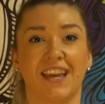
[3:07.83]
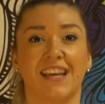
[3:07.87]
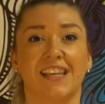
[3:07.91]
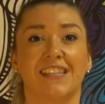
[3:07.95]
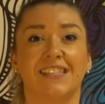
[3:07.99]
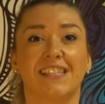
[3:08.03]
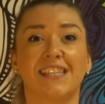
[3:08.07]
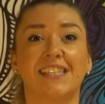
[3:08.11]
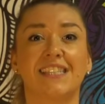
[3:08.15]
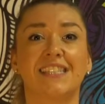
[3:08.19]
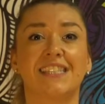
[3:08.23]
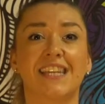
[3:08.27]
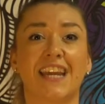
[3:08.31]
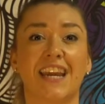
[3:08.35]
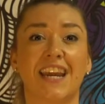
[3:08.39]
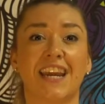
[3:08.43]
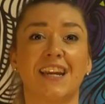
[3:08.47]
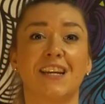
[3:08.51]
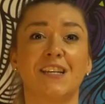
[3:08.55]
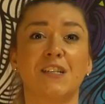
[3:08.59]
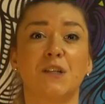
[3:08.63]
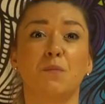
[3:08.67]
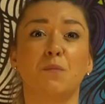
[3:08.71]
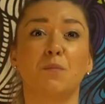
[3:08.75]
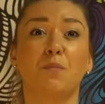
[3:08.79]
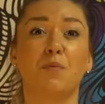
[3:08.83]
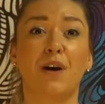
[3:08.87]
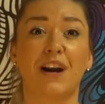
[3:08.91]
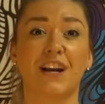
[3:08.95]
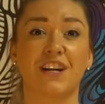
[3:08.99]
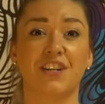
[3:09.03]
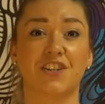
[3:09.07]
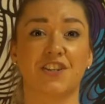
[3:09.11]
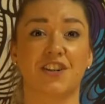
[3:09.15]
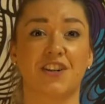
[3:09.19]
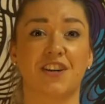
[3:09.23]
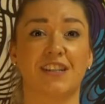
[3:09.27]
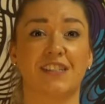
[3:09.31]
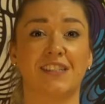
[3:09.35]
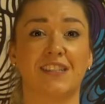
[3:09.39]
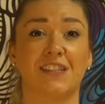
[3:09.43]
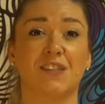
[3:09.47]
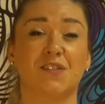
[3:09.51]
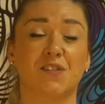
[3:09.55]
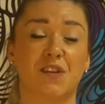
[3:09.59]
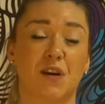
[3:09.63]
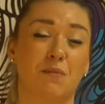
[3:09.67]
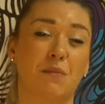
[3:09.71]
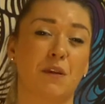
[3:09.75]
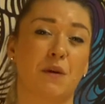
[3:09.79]
Sustained pressure is
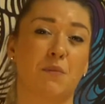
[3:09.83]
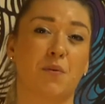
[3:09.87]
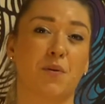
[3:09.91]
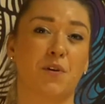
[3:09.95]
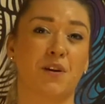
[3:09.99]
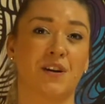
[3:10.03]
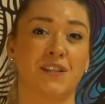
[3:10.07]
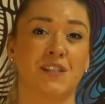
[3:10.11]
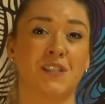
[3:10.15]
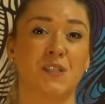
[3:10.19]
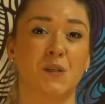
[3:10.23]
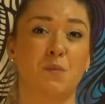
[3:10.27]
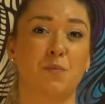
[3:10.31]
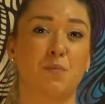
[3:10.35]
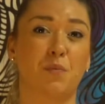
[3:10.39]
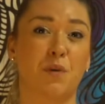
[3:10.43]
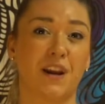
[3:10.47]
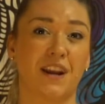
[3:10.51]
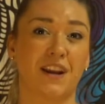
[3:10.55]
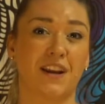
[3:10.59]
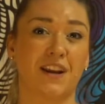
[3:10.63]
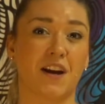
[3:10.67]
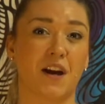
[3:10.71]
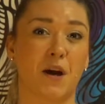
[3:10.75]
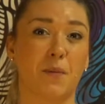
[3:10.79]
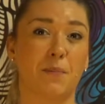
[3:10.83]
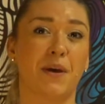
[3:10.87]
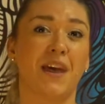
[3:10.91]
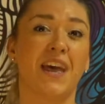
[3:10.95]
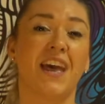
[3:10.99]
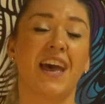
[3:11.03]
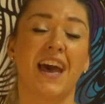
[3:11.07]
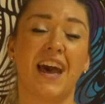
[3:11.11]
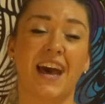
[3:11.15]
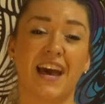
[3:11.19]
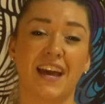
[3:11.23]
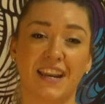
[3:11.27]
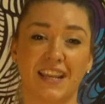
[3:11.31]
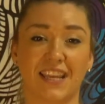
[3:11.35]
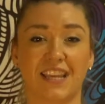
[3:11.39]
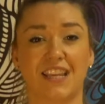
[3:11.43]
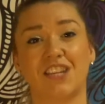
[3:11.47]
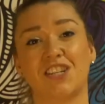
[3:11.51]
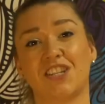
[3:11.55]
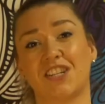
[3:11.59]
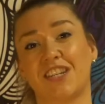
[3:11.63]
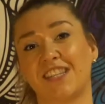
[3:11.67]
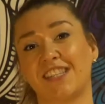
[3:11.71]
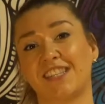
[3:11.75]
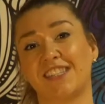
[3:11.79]
extremely important to break up
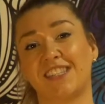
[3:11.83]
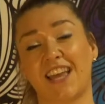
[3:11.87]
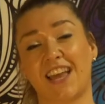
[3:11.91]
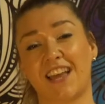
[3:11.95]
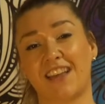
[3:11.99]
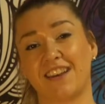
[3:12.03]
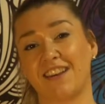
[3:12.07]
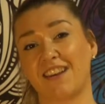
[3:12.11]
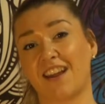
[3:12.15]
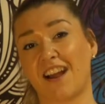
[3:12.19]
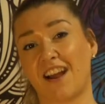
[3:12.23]
adhesions and